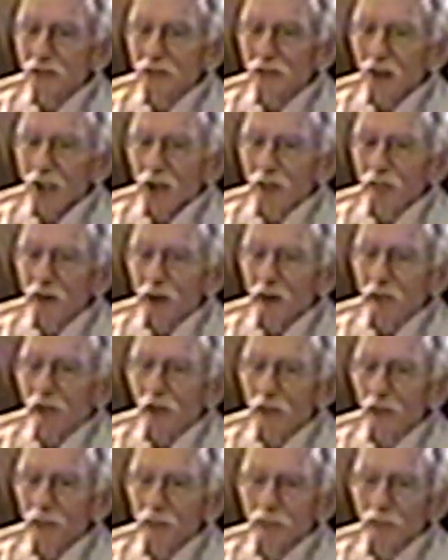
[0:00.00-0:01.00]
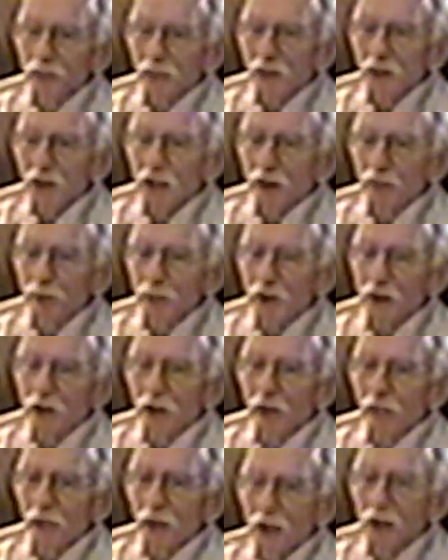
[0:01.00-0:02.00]
I've been
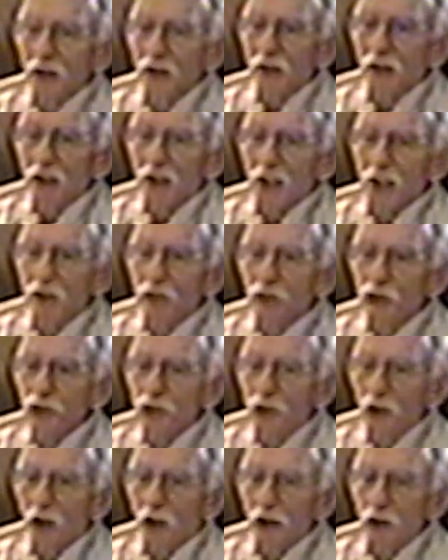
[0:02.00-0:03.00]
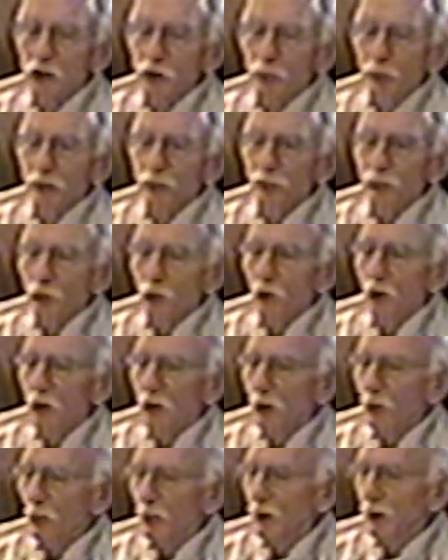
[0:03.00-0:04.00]
around a lot of sharks
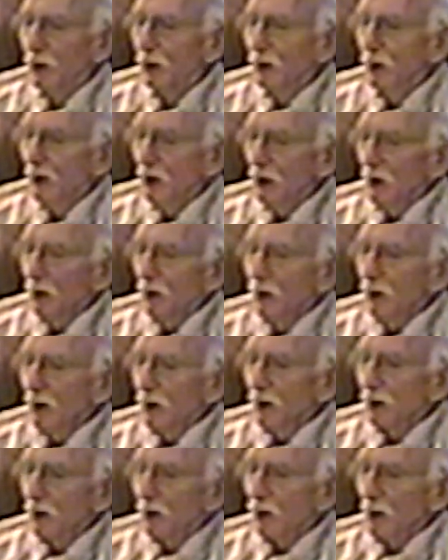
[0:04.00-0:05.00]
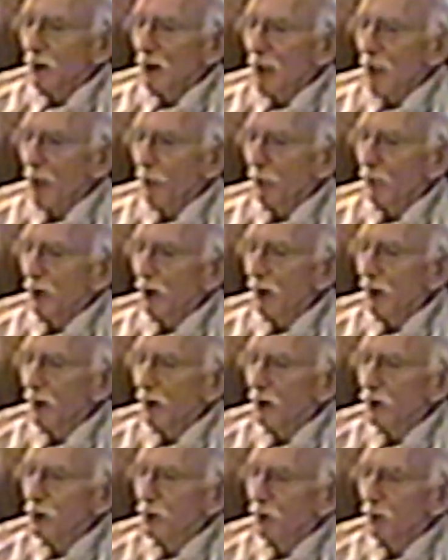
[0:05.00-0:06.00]
before where
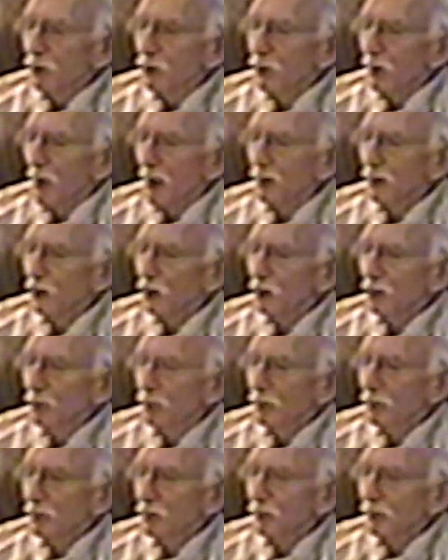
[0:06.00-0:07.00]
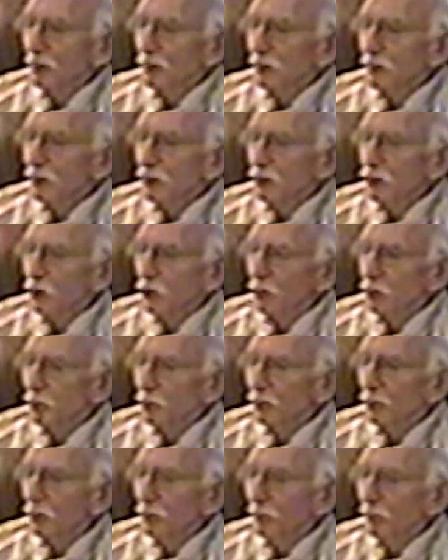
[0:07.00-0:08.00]
hammerheads have tried to
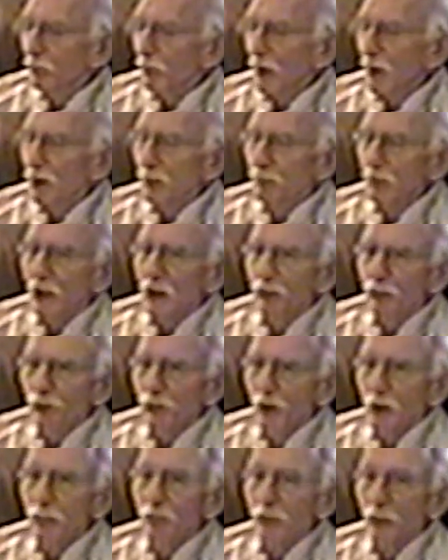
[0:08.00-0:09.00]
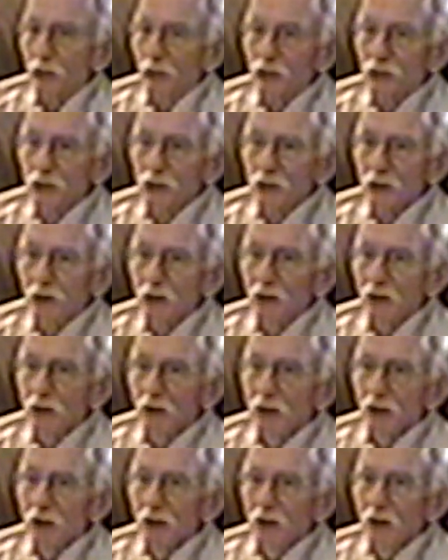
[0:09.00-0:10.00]
bite my flippers,
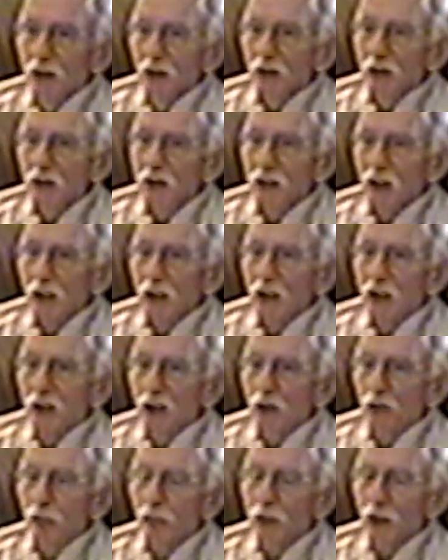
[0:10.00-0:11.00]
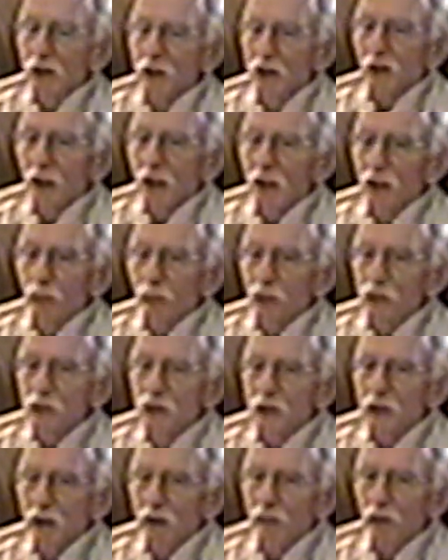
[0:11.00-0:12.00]
but I was
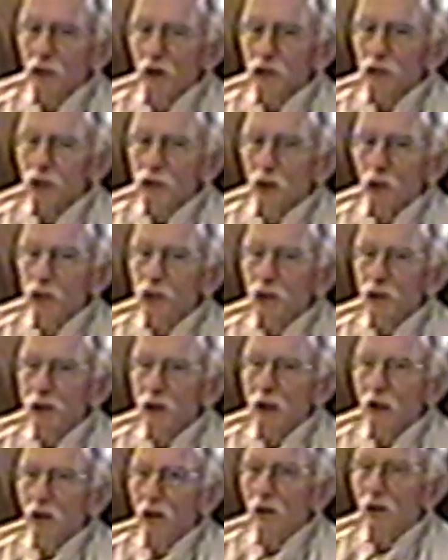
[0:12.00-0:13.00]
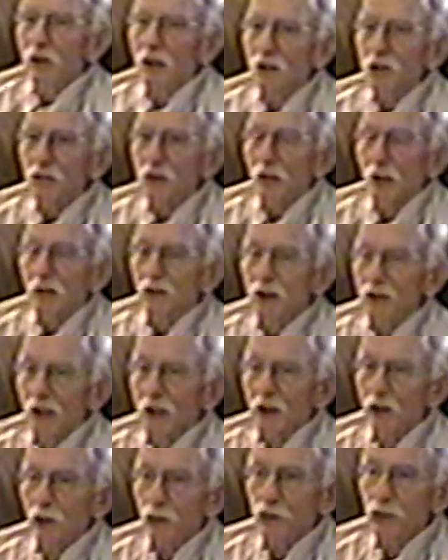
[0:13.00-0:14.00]
never so scared as that
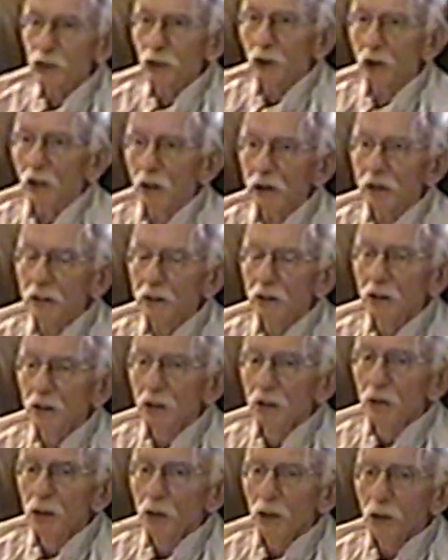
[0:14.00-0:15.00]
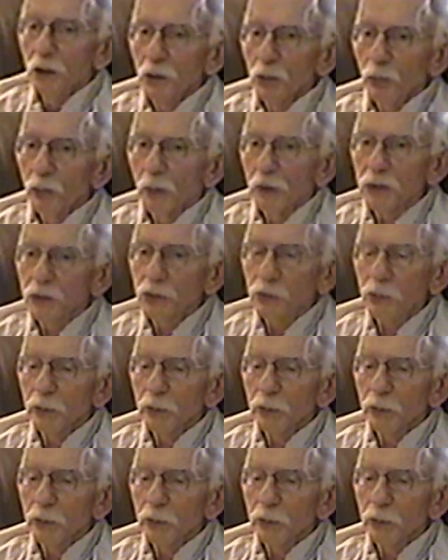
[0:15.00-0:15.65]
tiger shark, which,